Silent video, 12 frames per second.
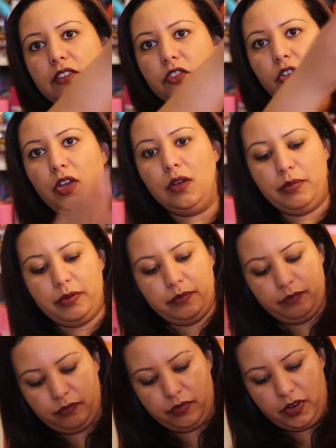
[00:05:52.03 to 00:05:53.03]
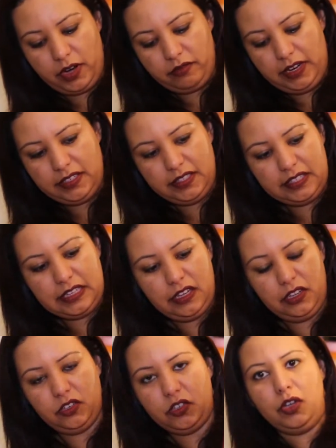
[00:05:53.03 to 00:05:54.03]
and top bright red
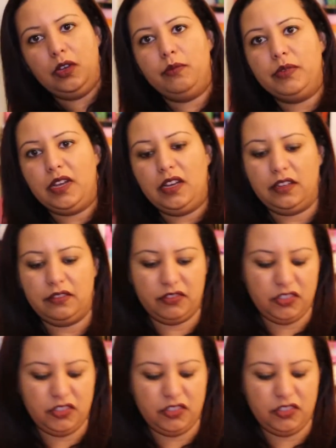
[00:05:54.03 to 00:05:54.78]
skirt and top kind of